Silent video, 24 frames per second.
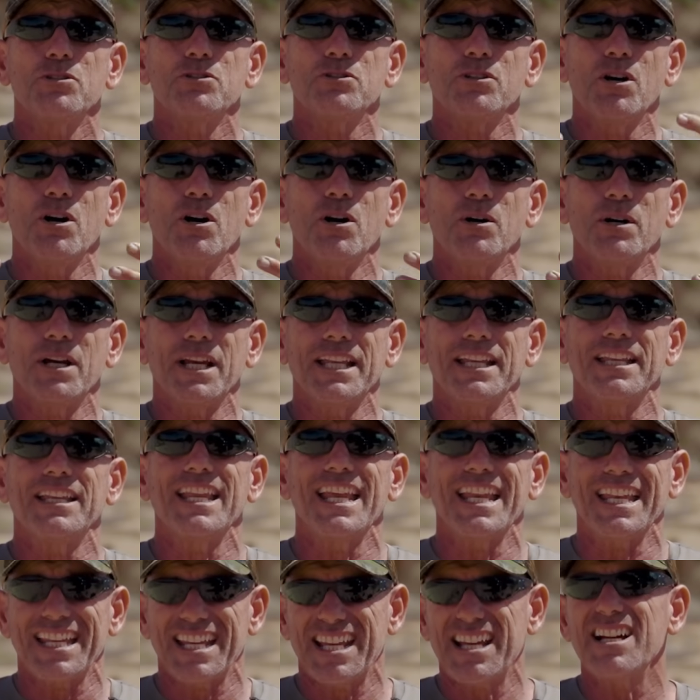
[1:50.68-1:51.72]
so it,
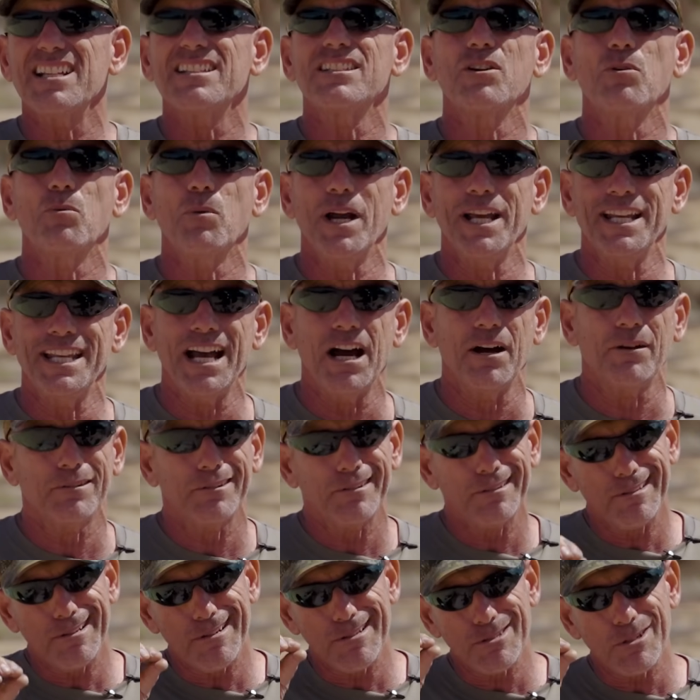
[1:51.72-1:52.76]
it cuts it way
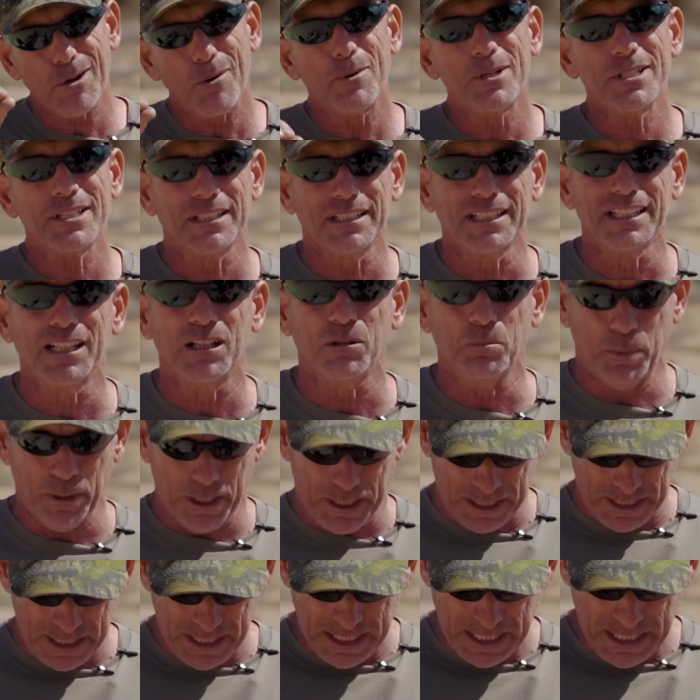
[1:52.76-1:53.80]
down. There's always a little bit.